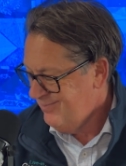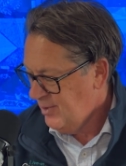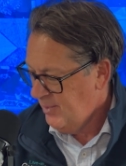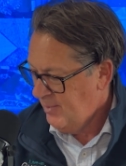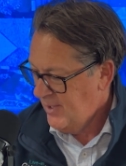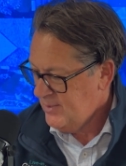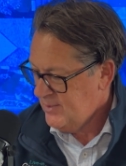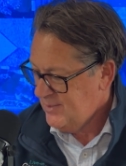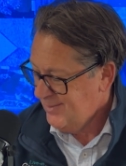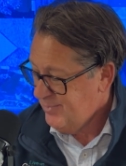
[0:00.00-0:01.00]
probably
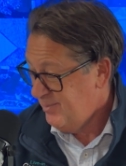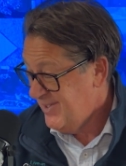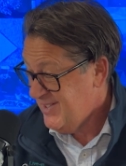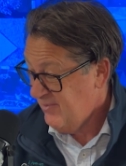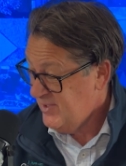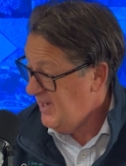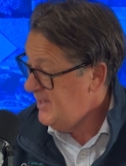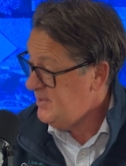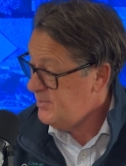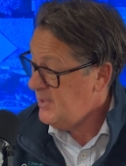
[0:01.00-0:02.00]
that's probably
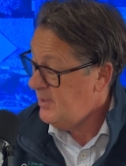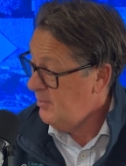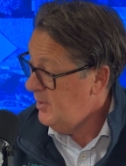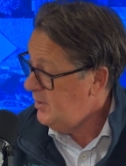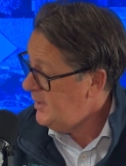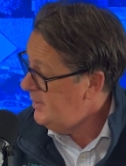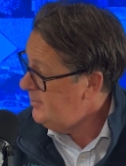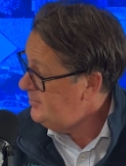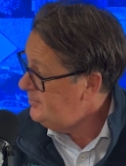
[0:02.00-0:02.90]
seventy-eight percent of the market.